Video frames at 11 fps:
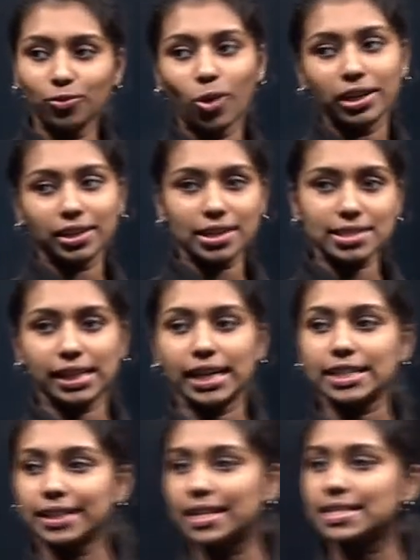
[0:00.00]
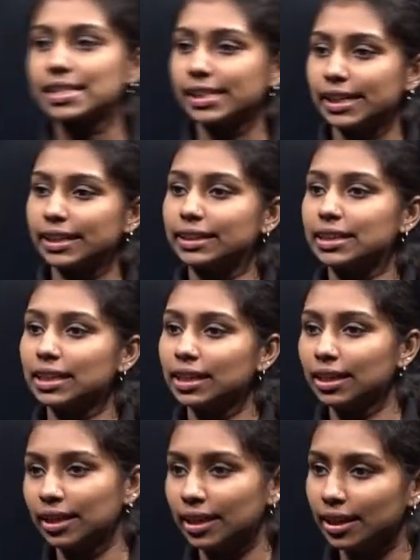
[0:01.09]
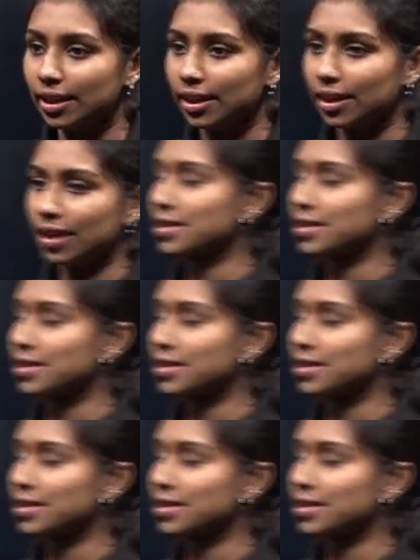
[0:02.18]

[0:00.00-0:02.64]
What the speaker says: water is the correct answer and Ritik is